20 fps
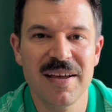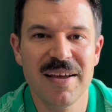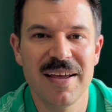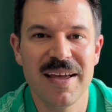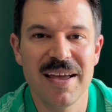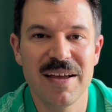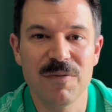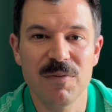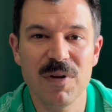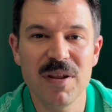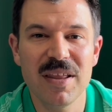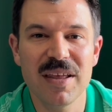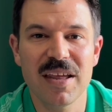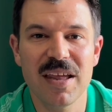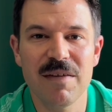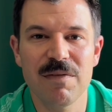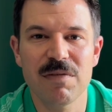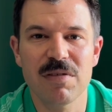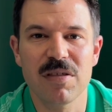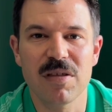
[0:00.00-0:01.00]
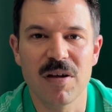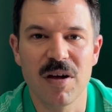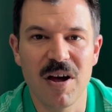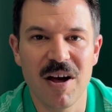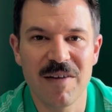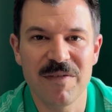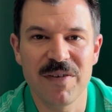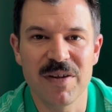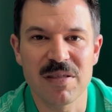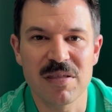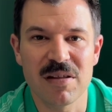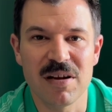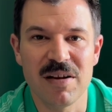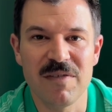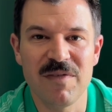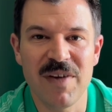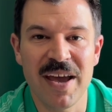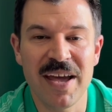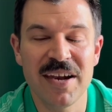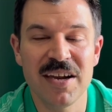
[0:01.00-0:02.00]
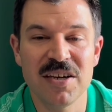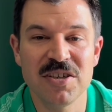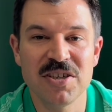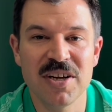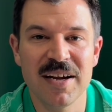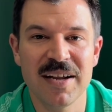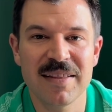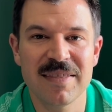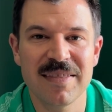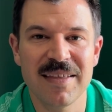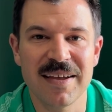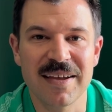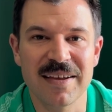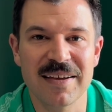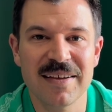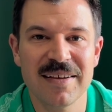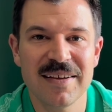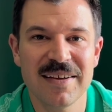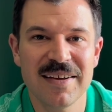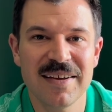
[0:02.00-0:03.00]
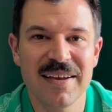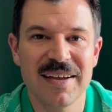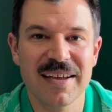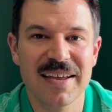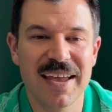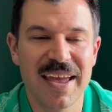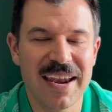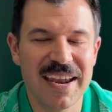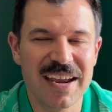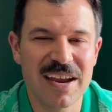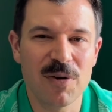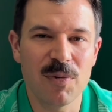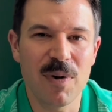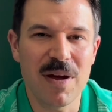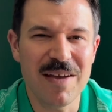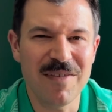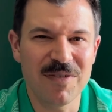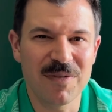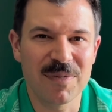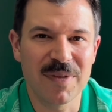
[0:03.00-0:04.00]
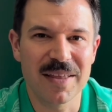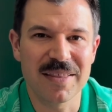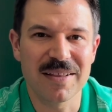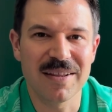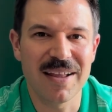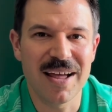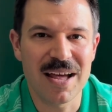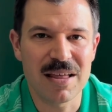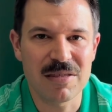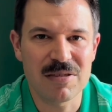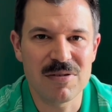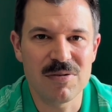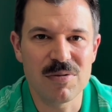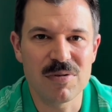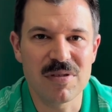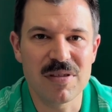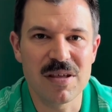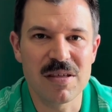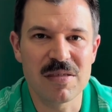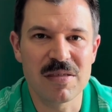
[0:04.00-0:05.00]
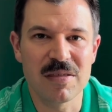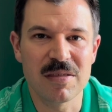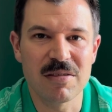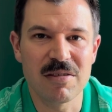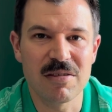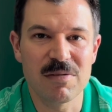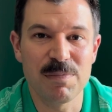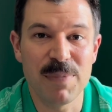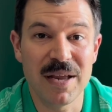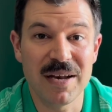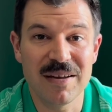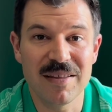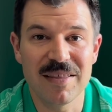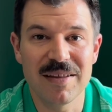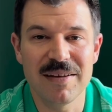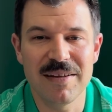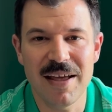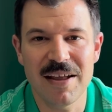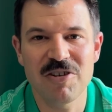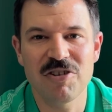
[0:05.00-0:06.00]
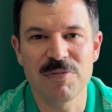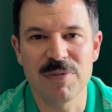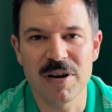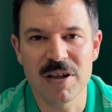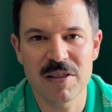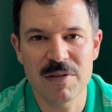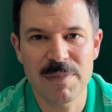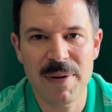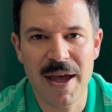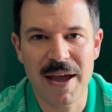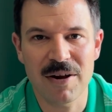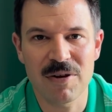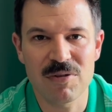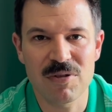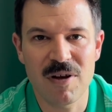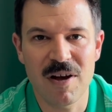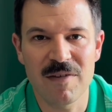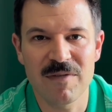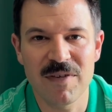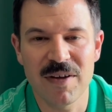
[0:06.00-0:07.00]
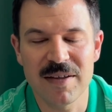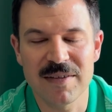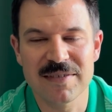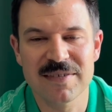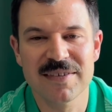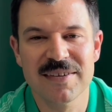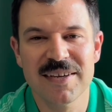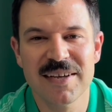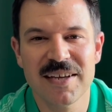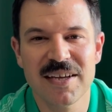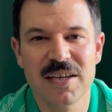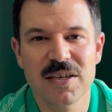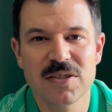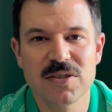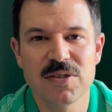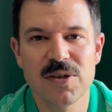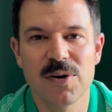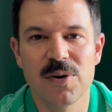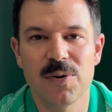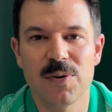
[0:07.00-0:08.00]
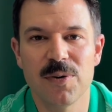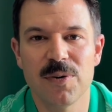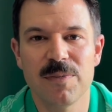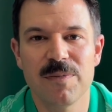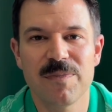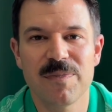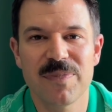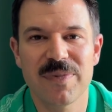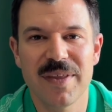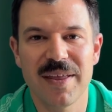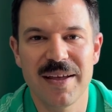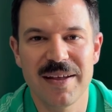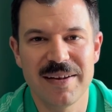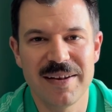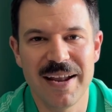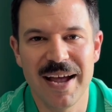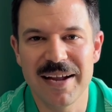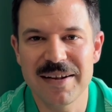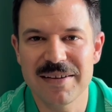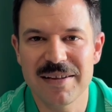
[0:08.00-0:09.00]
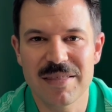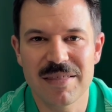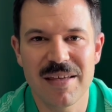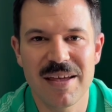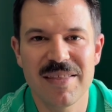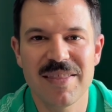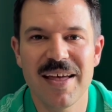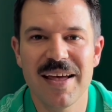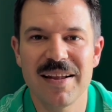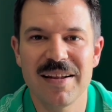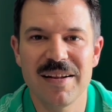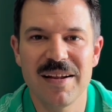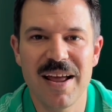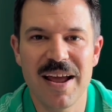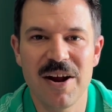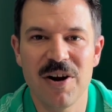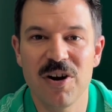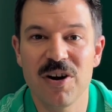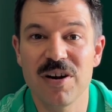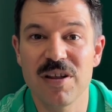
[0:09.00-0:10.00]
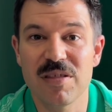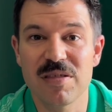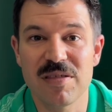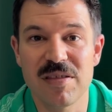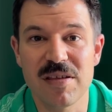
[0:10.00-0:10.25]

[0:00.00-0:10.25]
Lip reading: It really gives the offense an advantage. And I think getting away from that the last two seasons has been to the detriment of the Packers offense. So not to say that Aaron is the